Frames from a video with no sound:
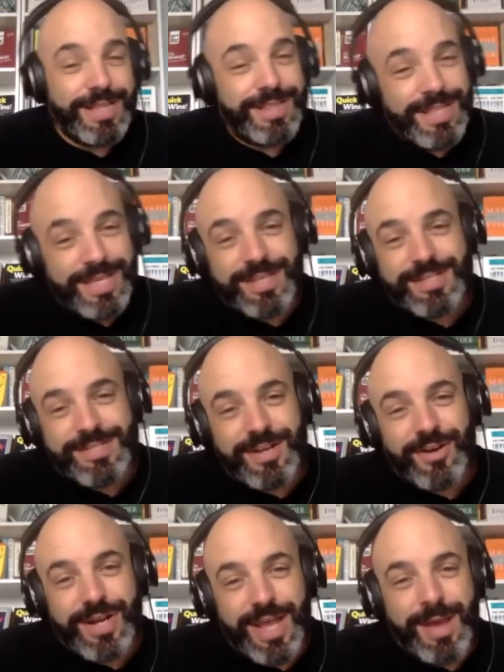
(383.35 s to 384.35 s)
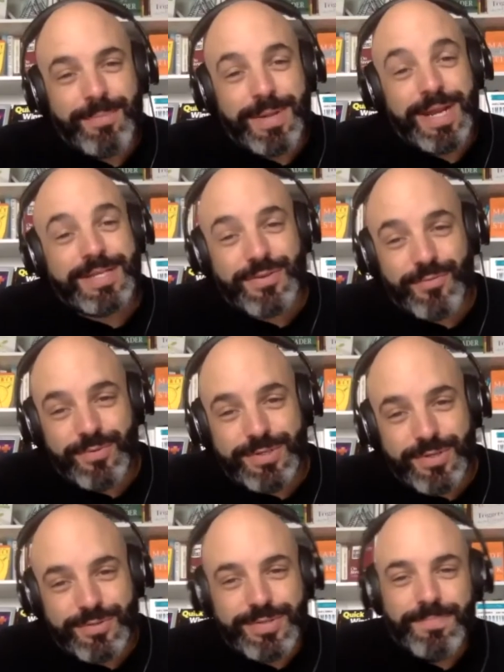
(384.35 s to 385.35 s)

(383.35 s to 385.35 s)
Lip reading: and things that are going to happen as a result.